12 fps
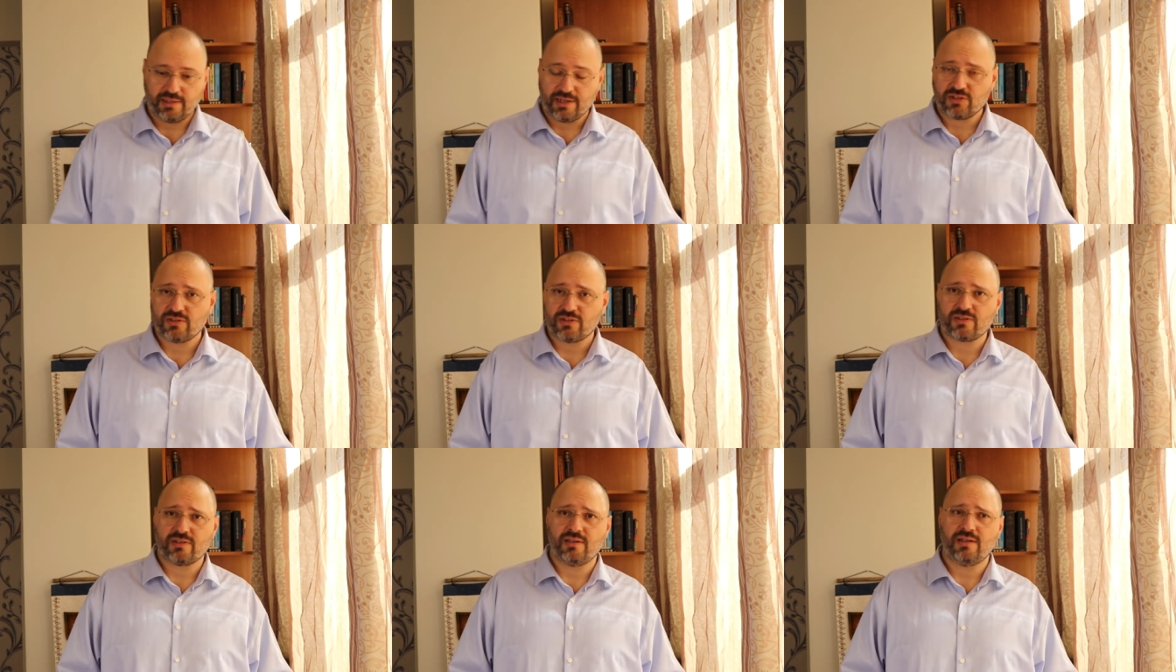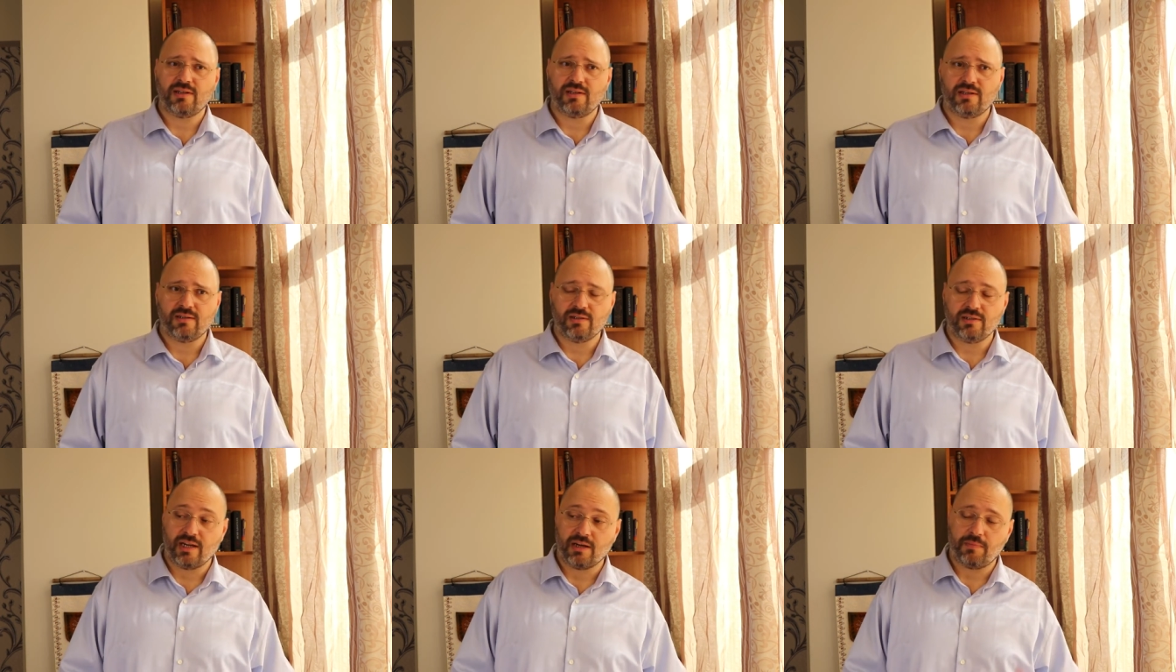youngsters uh,
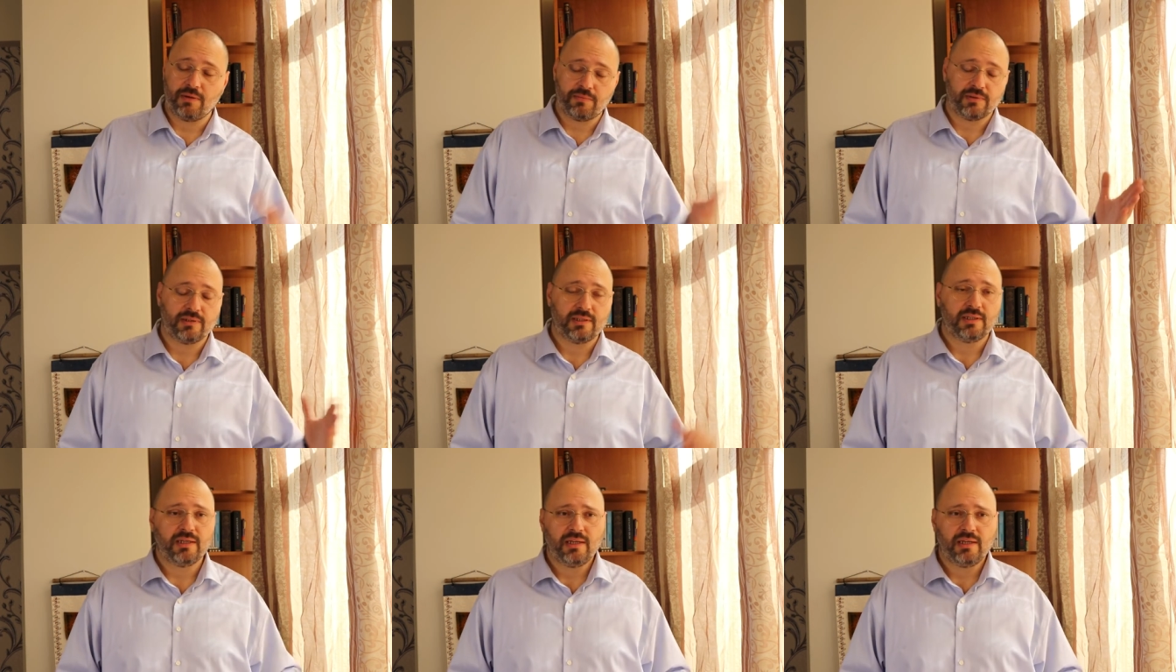or young people